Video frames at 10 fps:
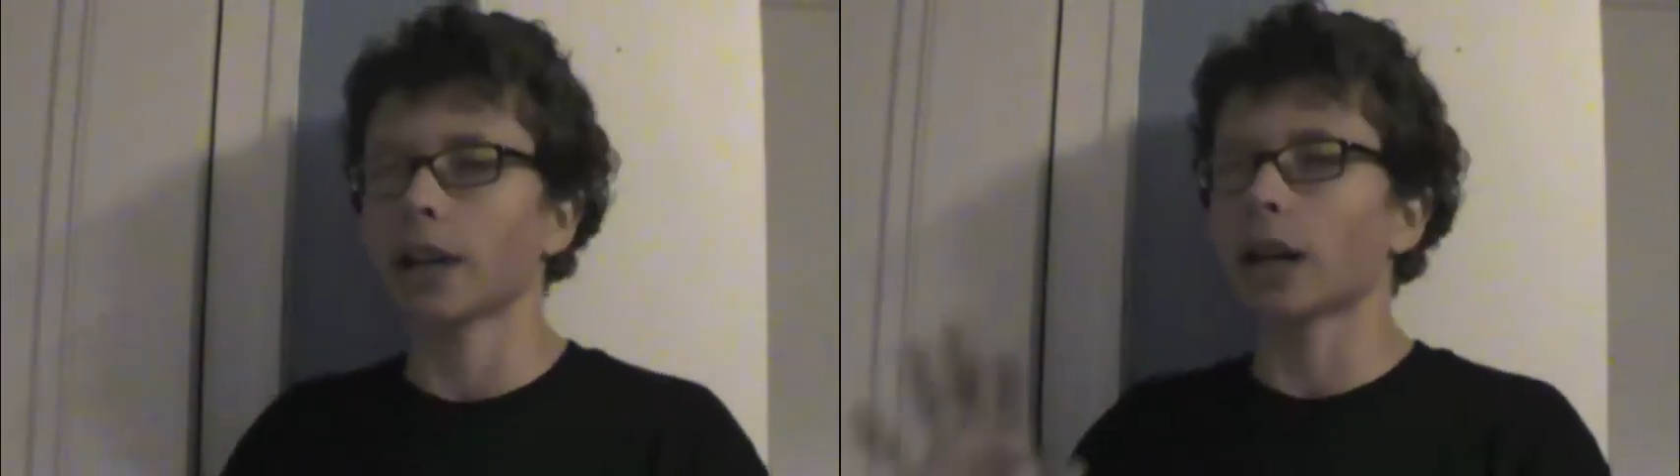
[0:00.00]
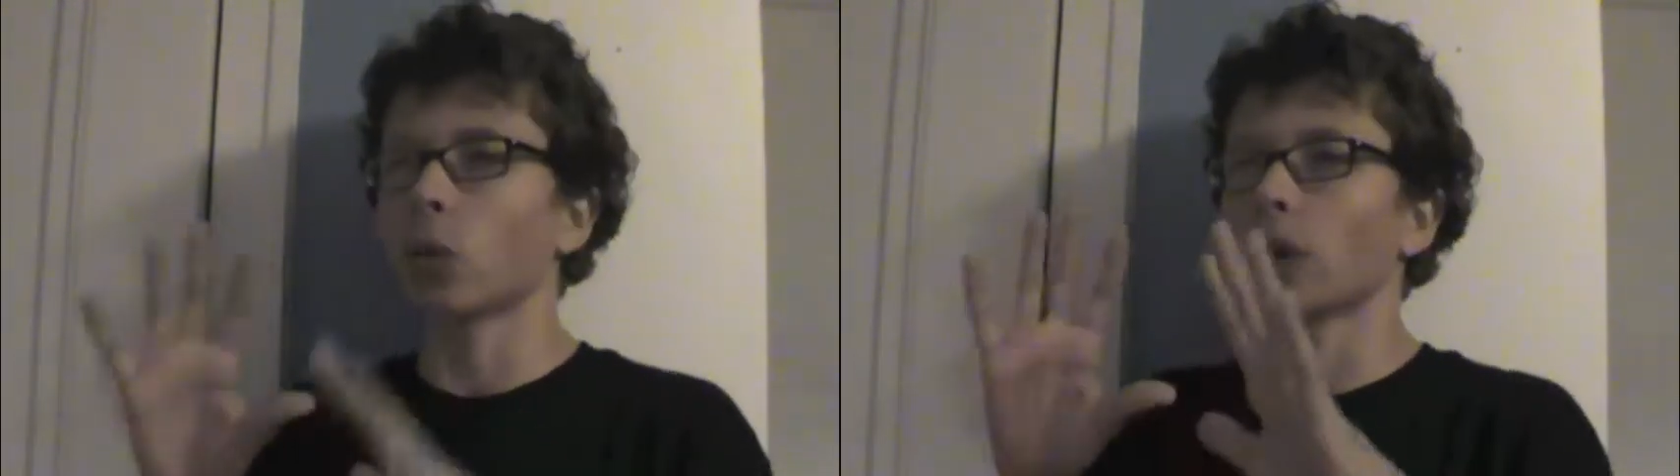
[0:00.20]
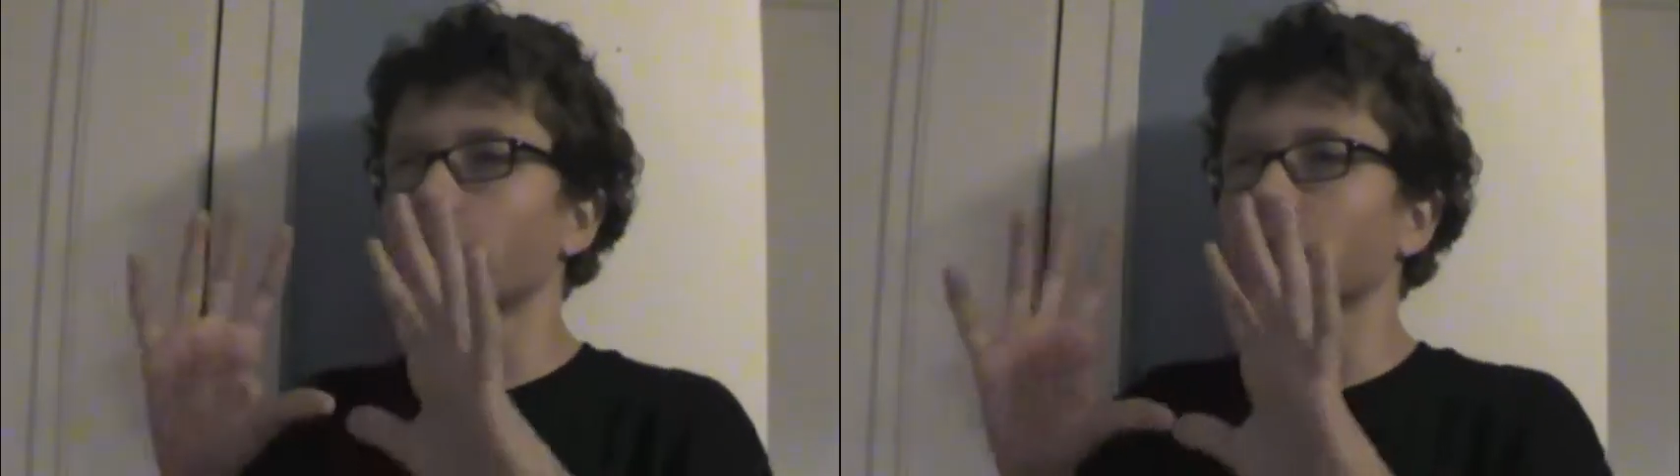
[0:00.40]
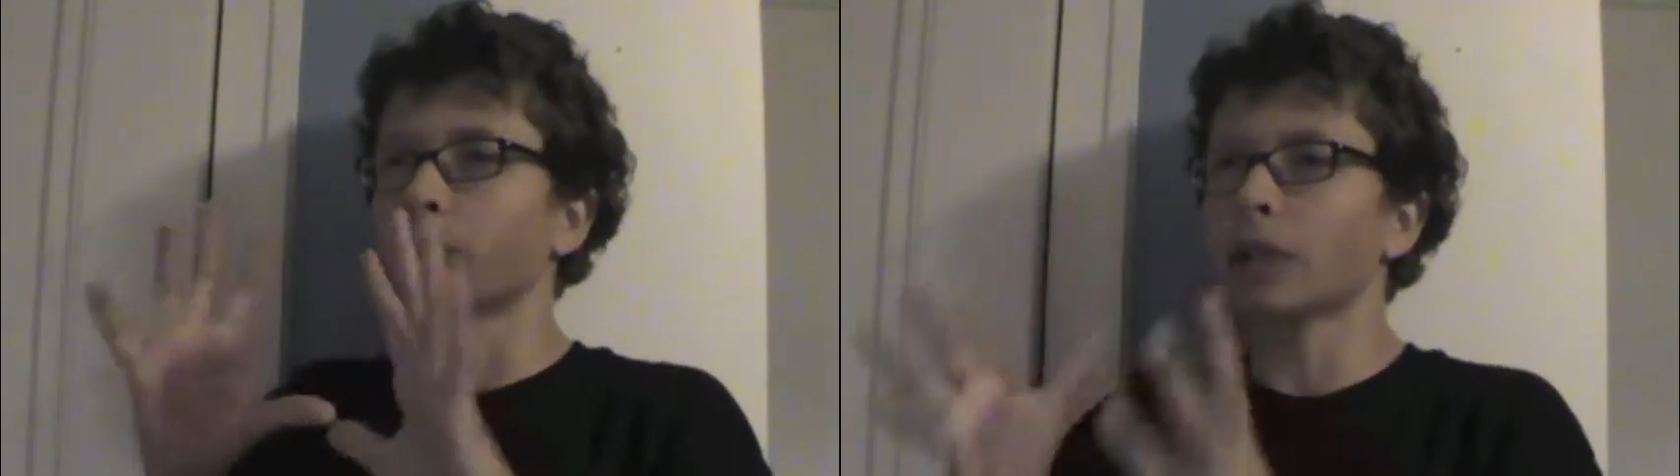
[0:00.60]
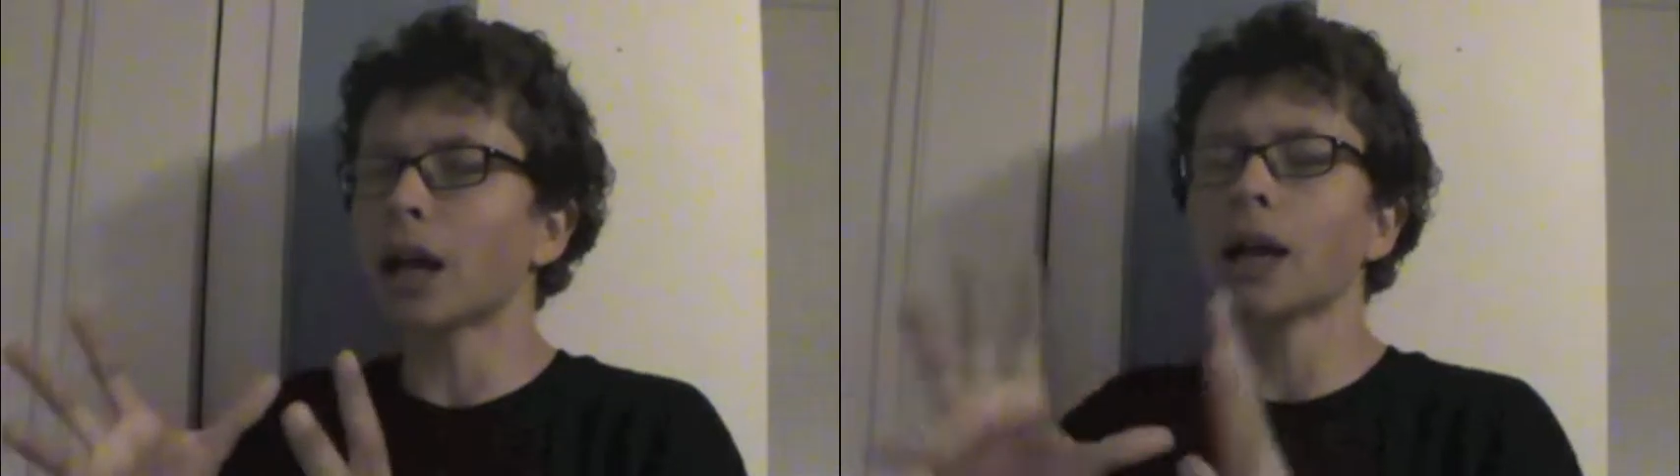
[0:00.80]
Gotta work on the
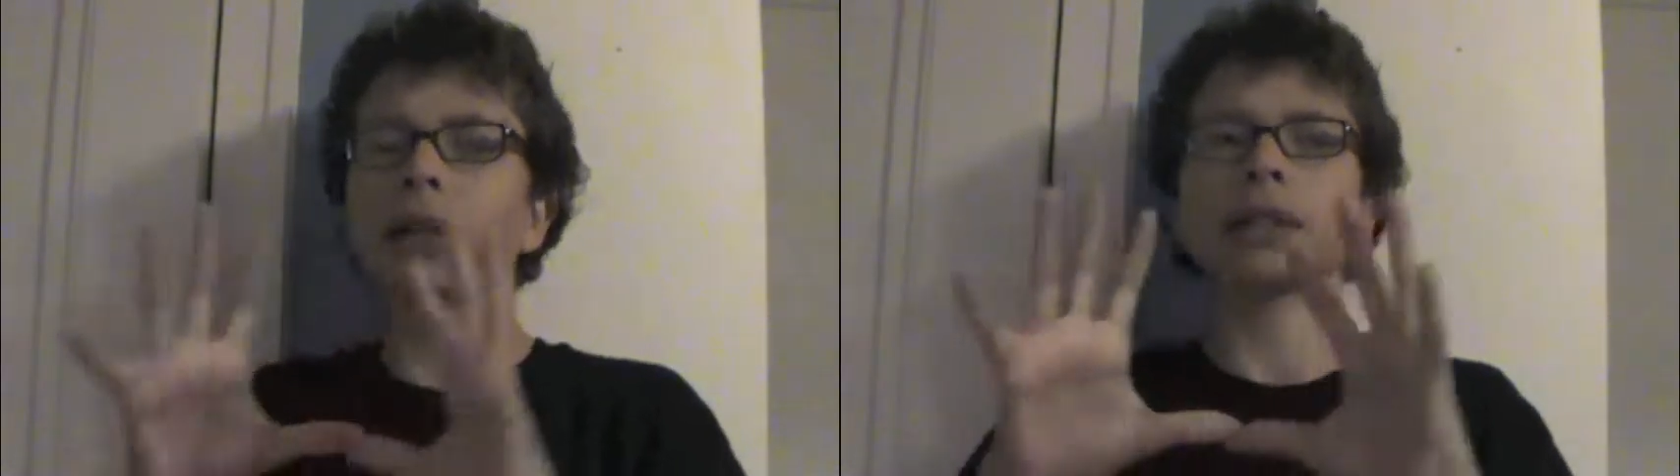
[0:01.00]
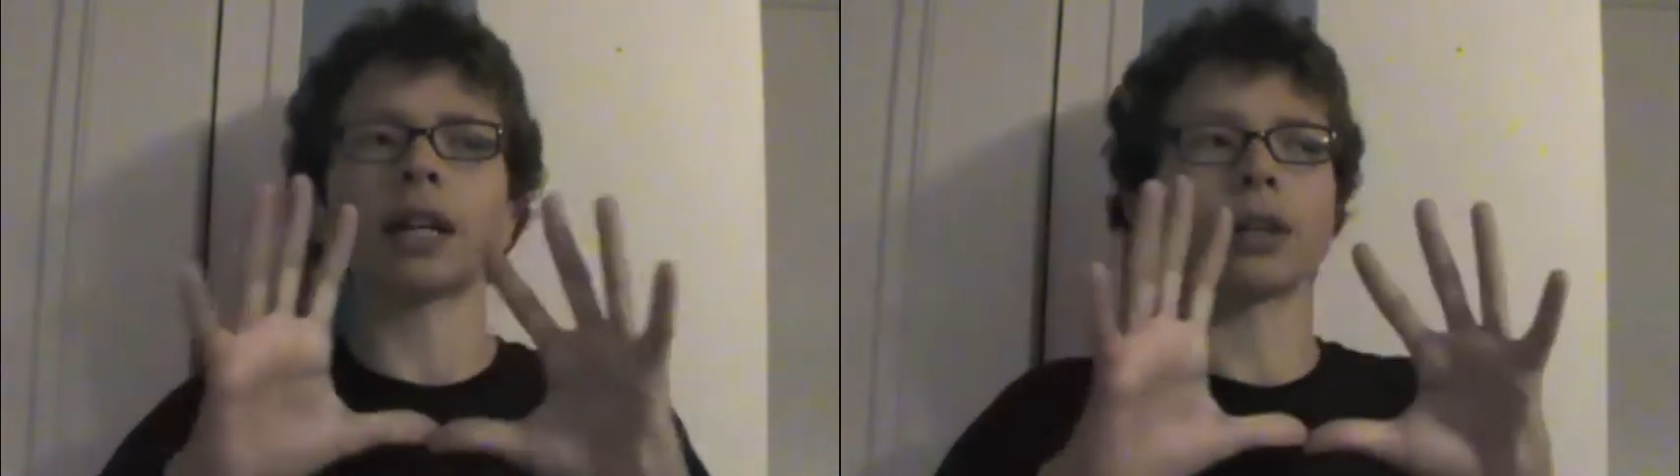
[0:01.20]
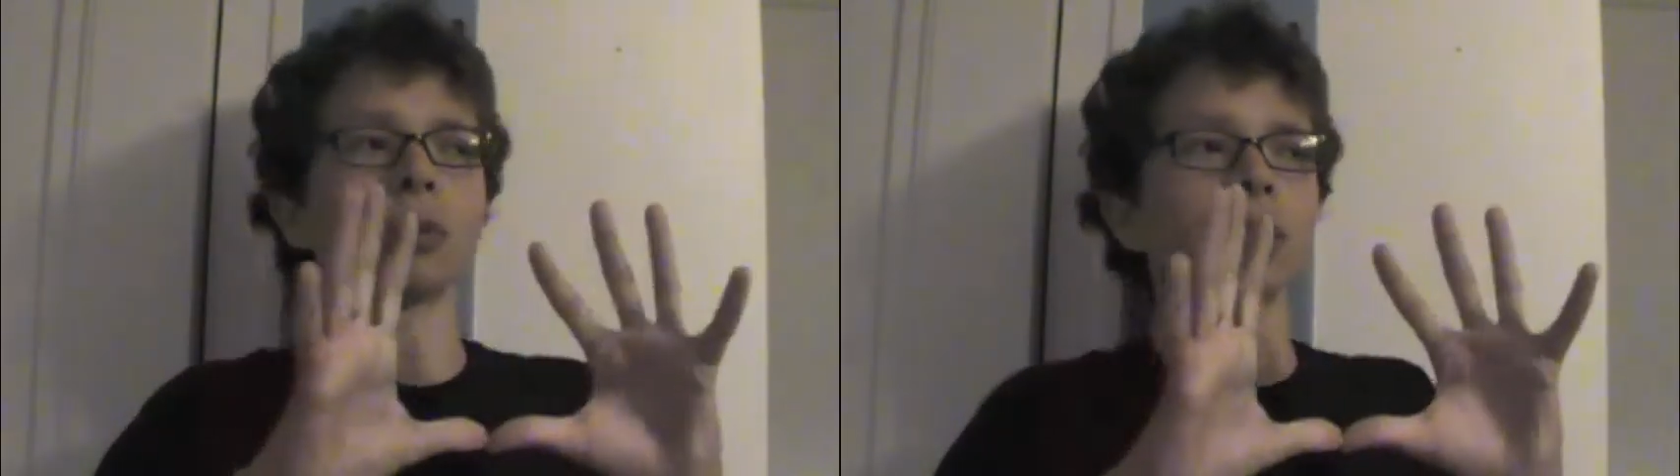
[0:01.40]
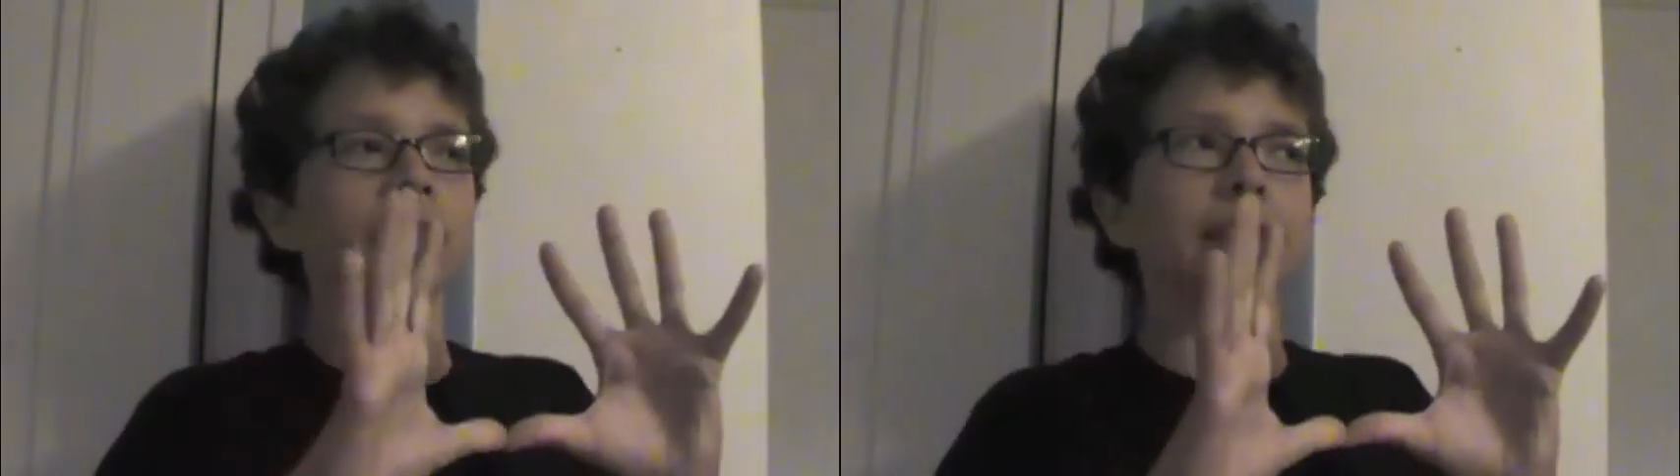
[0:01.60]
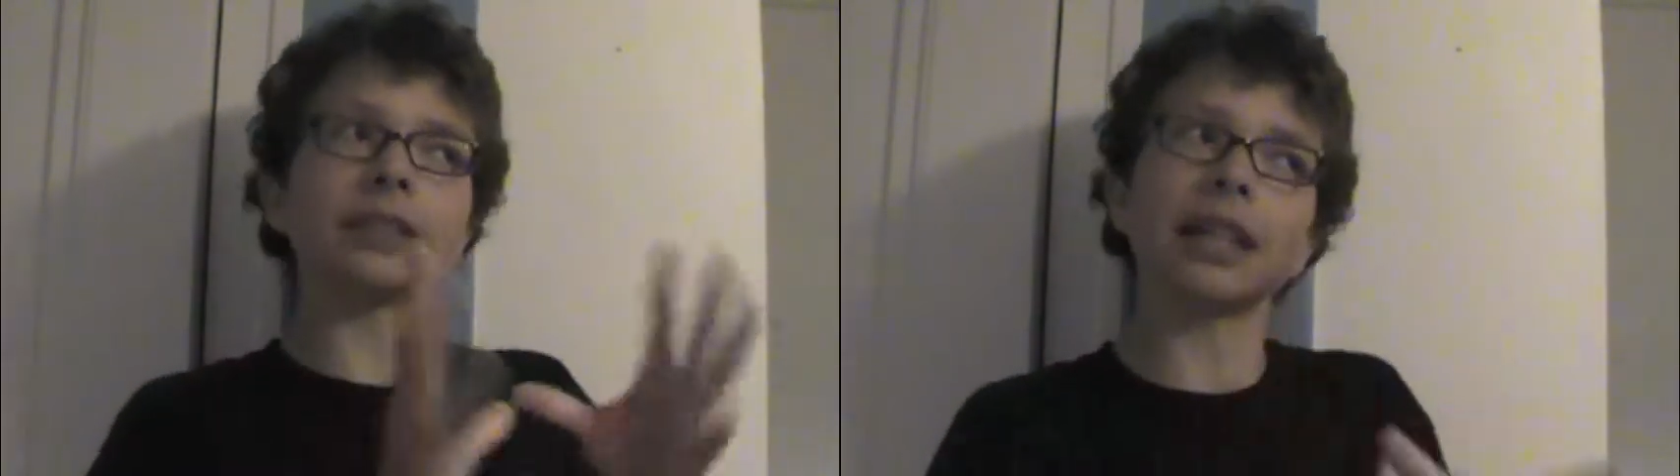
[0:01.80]
plot, gotta work
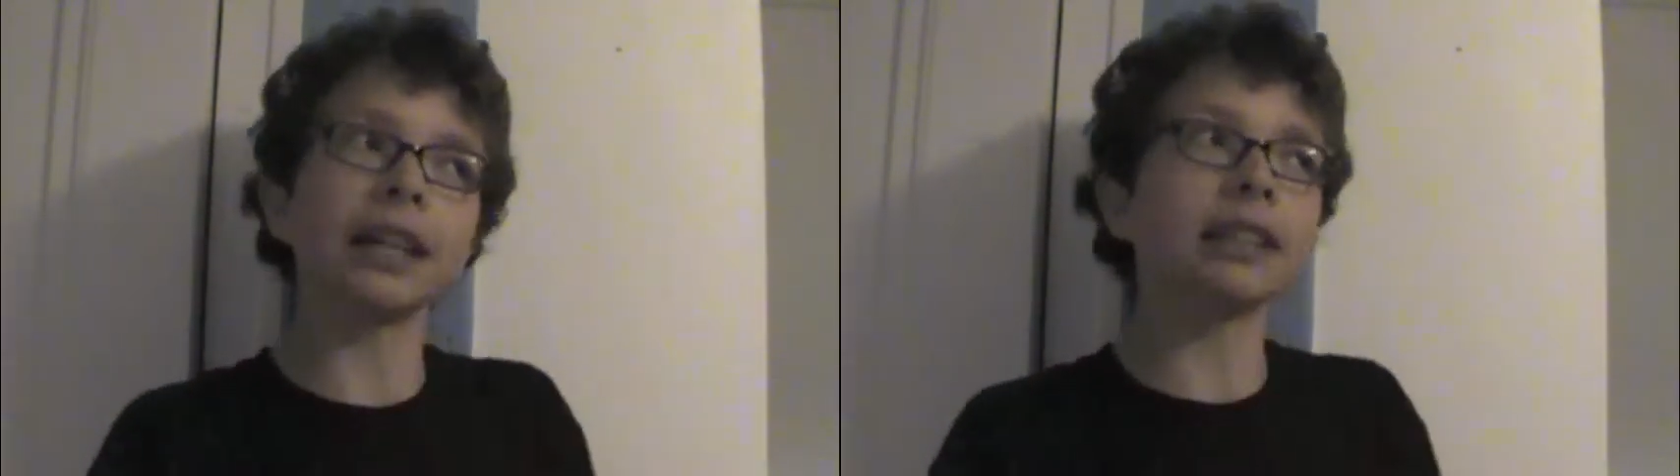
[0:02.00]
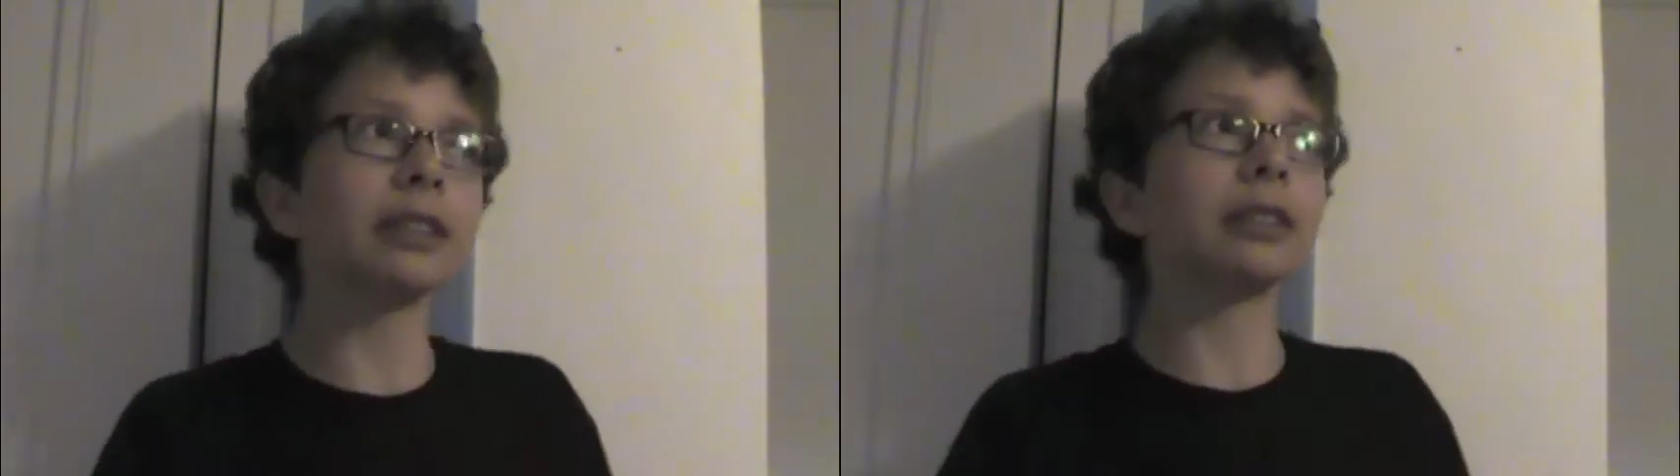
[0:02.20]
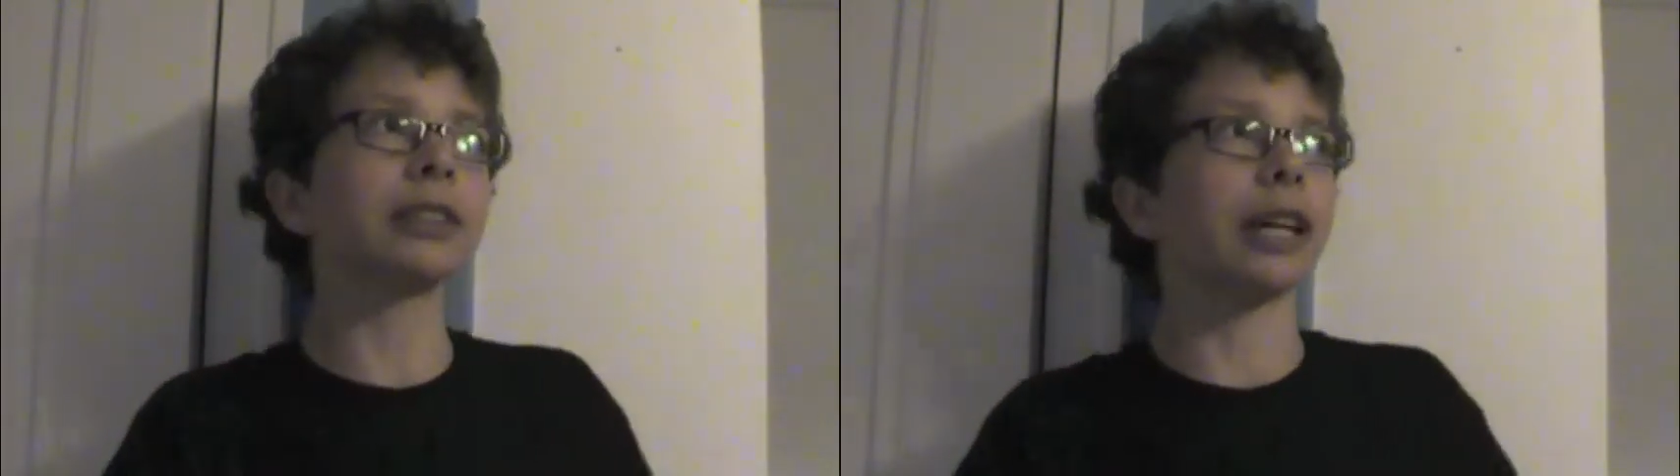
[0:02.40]
on the title,